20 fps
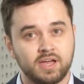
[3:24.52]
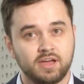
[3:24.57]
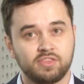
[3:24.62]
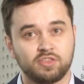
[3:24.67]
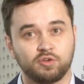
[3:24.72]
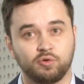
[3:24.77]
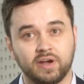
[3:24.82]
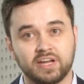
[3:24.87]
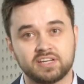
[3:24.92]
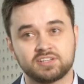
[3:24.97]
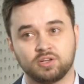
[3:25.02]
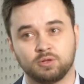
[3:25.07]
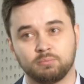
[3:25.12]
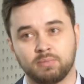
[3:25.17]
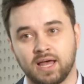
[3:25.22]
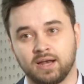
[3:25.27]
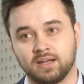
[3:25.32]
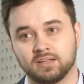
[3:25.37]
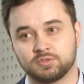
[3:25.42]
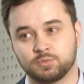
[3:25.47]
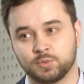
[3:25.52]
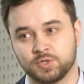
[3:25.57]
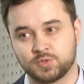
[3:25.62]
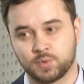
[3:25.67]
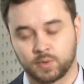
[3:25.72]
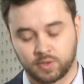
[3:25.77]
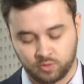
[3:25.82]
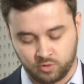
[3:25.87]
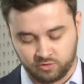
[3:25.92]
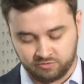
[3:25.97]
the regional ballot, which
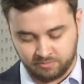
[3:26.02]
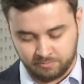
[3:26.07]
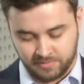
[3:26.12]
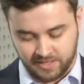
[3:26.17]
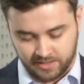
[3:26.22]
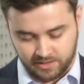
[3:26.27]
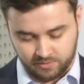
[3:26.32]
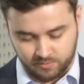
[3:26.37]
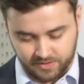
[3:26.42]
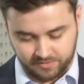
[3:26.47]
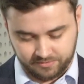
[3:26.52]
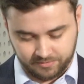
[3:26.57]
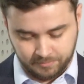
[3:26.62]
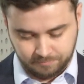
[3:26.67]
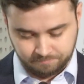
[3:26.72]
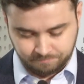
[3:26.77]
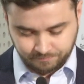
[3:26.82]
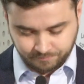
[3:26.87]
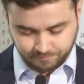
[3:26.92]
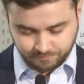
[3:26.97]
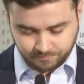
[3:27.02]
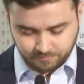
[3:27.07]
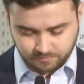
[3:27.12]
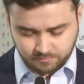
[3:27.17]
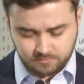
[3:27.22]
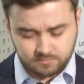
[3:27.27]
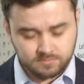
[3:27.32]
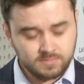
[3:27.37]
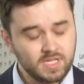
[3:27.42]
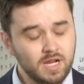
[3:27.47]
we're all familiar with.
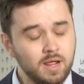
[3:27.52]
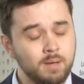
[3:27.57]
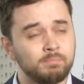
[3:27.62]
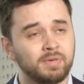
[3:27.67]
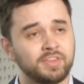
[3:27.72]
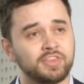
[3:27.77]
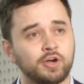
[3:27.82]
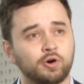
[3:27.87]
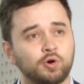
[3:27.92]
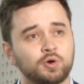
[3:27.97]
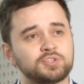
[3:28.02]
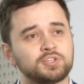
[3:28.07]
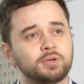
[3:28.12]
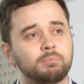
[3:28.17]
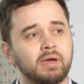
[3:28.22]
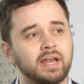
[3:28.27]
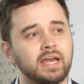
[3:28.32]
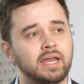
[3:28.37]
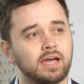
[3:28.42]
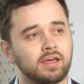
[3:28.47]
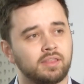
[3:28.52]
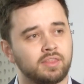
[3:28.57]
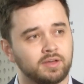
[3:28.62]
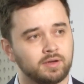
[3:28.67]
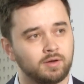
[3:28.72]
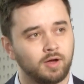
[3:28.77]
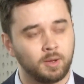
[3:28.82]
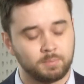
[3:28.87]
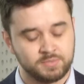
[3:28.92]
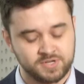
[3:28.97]
But there are also many other
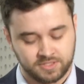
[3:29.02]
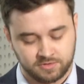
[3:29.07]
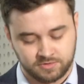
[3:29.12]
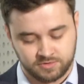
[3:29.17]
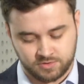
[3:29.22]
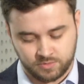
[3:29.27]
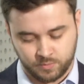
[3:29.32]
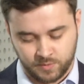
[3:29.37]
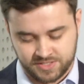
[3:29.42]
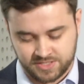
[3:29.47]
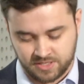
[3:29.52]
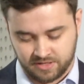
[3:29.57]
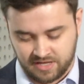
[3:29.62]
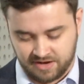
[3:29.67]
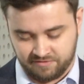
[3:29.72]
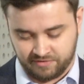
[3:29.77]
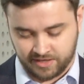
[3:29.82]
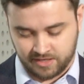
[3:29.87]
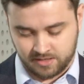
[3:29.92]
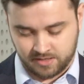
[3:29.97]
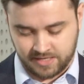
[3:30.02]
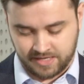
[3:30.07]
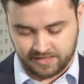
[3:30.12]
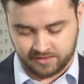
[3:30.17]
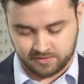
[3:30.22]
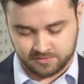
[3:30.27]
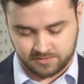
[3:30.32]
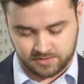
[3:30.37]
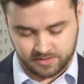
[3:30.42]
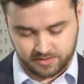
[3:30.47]
options which South Africa can
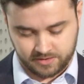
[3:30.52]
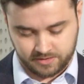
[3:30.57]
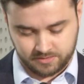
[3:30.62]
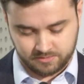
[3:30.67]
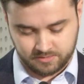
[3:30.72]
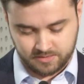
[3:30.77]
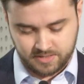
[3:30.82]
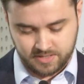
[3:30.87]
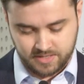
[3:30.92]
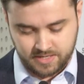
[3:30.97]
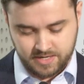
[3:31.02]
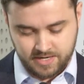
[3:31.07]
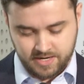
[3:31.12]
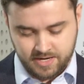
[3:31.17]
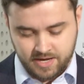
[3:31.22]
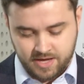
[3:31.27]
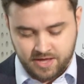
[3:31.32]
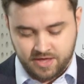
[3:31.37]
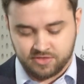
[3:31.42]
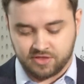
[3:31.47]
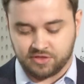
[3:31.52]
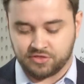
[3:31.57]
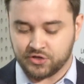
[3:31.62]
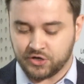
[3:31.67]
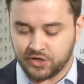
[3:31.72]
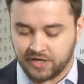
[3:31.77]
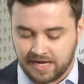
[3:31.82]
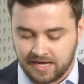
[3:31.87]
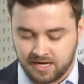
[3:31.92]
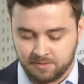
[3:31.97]
consider. The
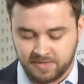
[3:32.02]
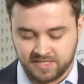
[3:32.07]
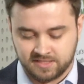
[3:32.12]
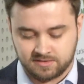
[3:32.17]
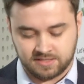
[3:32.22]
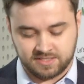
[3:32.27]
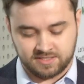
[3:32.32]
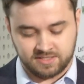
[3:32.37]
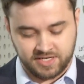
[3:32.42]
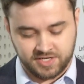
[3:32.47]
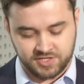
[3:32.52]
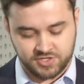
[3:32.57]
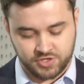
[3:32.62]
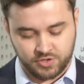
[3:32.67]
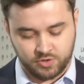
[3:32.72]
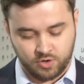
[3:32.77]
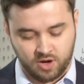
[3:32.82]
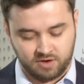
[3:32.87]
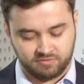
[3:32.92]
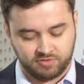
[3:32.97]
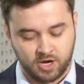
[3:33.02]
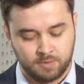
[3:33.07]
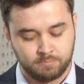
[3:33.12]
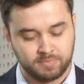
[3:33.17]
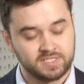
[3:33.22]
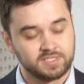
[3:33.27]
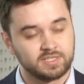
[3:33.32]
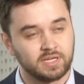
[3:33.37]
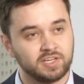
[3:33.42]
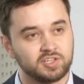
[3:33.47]
third element is the issue of
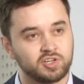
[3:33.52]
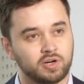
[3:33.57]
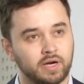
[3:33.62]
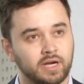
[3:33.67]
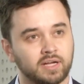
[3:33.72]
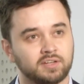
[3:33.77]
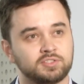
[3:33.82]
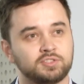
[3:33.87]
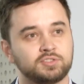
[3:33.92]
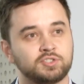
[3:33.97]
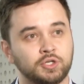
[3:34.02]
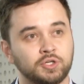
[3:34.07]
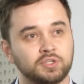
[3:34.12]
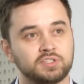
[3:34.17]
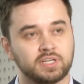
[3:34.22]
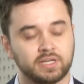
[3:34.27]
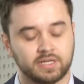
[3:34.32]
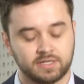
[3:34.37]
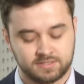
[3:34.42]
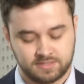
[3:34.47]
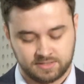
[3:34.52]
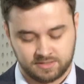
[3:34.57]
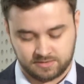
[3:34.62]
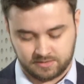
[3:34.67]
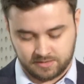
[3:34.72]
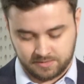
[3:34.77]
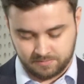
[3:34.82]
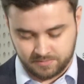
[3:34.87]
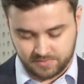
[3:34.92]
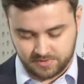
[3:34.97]
compensatory and 2-tier
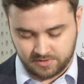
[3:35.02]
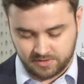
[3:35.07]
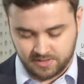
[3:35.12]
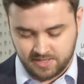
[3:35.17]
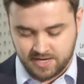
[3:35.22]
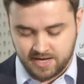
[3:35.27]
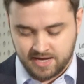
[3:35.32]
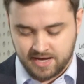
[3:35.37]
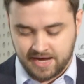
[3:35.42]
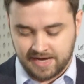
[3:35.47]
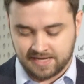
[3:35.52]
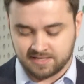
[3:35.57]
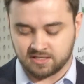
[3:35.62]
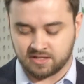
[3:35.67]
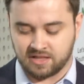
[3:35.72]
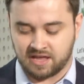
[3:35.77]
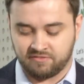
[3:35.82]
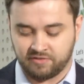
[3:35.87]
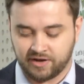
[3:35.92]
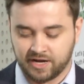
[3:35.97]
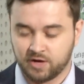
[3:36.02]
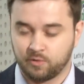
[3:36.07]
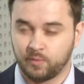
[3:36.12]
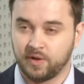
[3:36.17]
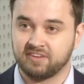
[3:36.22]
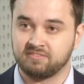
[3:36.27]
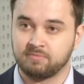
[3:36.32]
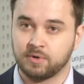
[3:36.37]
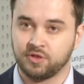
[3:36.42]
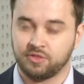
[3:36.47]
systems. In South Africa, we
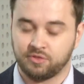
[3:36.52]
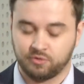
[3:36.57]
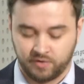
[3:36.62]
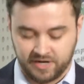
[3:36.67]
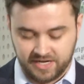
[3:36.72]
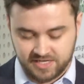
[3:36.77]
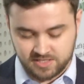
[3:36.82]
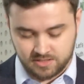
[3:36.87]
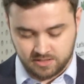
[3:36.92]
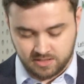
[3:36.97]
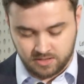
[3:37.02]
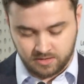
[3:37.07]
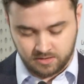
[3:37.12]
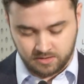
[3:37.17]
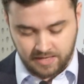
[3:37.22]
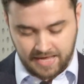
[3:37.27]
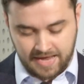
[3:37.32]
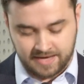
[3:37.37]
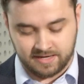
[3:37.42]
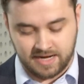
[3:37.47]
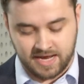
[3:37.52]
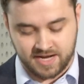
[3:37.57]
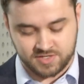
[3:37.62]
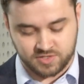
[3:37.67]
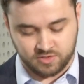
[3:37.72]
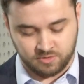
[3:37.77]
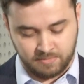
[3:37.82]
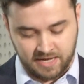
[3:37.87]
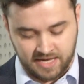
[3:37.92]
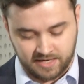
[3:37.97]
have both regional and
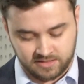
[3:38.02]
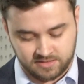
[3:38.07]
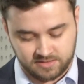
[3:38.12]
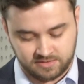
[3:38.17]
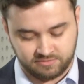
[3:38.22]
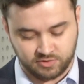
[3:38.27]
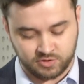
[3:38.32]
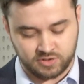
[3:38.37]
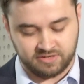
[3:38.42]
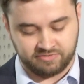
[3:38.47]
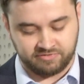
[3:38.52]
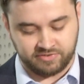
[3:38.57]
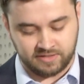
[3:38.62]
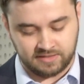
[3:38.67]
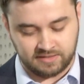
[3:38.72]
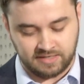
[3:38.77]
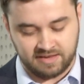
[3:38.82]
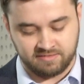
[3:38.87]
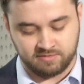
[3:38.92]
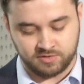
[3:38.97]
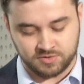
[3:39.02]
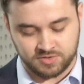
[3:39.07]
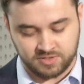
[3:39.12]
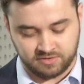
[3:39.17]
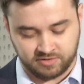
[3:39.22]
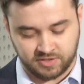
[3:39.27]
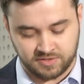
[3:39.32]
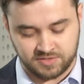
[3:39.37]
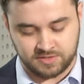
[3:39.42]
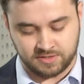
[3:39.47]
national ballots for different levels of
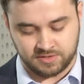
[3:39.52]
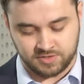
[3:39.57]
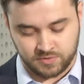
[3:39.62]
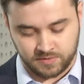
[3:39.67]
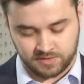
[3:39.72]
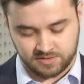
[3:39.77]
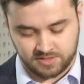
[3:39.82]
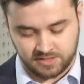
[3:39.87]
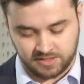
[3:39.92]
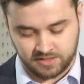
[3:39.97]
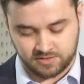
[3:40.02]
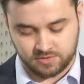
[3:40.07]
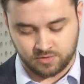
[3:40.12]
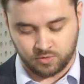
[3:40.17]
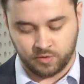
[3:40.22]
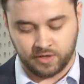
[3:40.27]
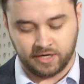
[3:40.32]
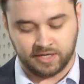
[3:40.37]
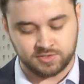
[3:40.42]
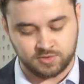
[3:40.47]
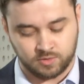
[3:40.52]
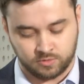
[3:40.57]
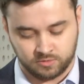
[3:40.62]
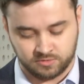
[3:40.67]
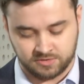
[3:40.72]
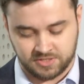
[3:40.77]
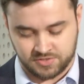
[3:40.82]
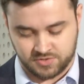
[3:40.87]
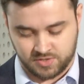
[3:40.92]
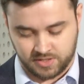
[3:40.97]
constituencies or electoral
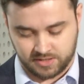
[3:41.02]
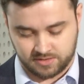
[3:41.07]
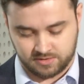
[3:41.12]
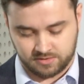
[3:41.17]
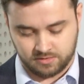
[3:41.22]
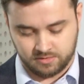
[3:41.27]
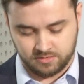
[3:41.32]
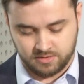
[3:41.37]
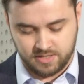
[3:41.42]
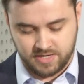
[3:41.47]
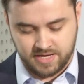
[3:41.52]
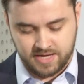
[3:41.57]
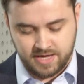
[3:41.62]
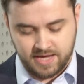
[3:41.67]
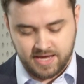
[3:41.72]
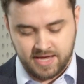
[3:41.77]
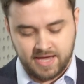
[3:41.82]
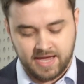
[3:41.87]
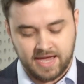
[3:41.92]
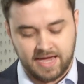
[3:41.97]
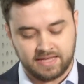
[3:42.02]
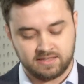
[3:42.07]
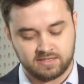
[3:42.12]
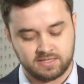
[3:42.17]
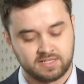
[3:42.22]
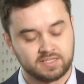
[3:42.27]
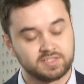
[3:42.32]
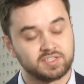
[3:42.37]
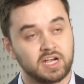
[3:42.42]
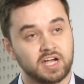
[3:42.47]
districts. In the
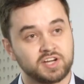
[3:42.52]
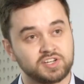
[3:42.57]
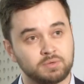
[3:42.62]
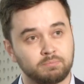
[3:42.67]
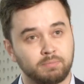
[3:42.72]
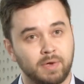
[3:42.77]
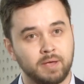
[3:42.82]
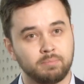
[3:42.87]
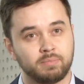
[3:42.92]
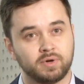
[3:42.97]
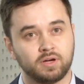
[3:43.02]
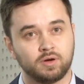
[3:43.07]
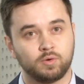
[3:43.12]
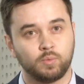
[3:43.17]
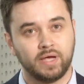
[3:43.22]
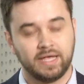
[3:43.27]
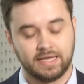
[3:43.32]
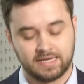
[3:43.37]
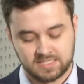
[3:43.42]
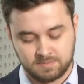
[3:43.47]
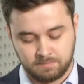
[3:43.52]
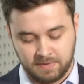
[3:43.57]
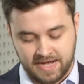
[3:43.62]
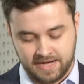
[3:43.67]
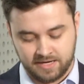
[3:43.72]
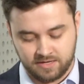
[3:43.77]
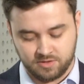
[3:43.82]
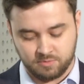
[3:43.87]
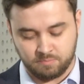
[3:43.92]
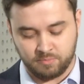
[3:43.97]
discussion paper, we
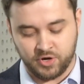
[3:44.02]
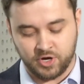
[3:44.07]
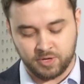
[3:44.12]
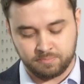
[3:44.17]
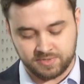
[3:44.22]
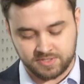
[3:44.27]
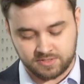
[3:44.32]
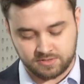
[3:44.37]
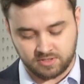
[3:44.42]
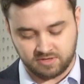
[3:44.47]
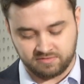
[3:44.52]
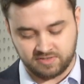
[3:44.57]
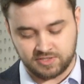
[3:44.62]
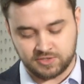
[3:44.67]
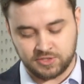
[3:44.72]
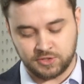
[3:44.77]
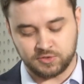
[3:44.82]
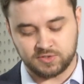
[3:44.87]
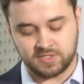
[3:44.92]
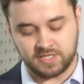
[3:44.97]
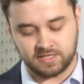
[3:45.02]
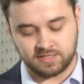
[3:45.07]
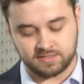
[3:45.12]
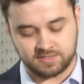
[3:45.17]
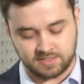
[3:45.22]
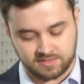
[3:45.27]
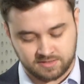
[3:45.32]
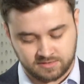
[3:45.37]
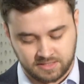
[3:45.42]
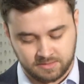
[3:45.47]
explained the purpose of a 2-tier
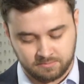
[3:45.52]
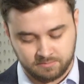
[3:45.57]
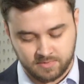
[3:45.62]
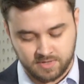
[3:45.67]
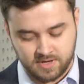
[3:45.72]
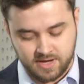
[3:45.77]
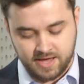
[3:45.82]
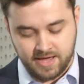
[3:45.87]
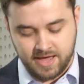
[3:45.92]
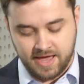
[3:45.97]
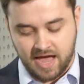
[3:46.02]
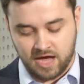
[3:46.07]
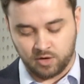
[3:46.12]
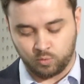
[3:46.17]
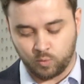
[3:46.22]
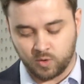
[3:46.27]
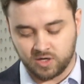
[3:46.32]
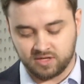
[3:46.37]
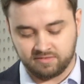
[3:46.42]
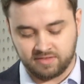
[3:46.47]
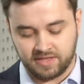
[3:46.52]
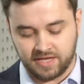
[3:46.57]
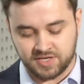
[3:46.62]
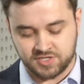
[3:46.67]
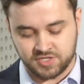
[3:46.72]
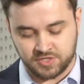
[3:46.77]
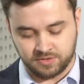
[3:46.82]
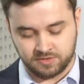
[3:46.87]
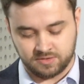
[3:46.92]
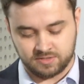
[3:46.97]
system, and one of the
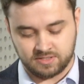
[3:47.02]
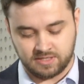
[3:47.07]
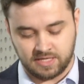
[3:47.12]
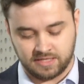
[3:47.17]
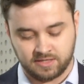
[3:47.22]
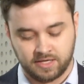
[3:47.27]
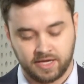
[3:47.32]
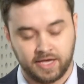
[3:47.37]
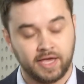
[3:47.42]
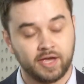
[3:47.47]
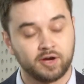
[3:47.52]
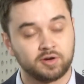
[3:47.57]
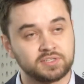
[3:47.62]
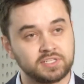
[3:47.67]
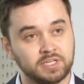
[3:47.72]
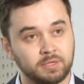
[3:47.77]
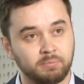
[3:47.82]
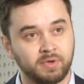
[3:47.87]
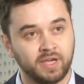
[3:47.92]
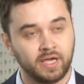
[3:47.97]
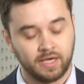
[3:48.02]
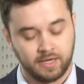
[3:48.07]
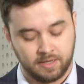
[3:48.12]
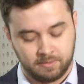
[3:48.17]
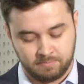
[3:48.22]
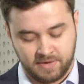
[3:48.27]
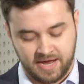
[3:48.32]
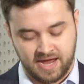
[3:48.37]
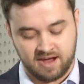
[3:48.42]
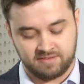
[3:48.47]
issues that the ERCP
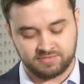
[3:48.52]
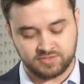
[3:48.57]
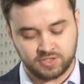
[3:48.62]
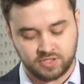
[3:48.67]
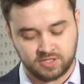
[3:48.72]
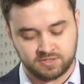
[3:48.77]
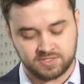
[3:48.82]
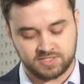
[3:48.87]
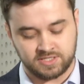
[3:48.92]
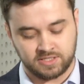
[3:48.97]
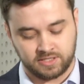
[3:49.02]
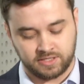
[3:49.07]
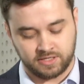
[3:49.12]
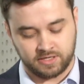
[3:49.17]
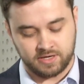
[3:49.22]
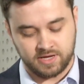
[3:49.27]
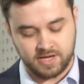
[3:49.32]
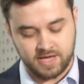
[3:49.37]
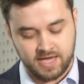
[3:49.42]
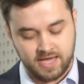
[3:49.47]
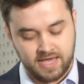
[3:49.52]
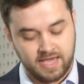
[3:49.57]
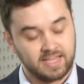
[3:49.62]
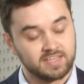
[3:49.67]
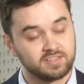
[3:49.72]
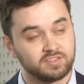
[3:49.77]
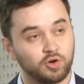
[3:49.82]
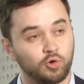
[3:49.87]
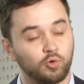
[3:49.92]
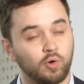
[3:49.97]
may have to consider is
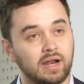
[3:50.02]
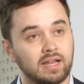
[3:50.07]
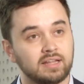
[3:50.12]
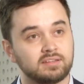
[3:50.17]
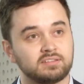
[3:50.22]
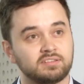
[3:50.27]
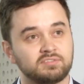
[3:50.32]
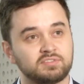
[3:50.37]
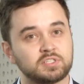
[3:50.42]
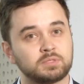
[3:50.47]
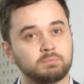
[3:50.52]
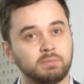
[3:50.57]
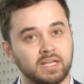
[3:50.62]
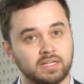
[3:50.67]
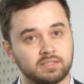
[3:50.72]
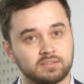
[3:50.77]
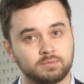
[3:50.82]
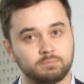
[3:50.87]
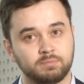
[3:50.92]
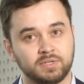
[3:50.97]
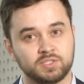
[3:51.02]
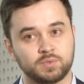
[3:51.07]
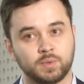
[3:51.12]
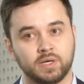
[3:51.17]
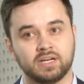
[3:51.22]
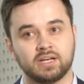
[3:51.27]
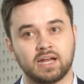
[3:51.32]
the relative split between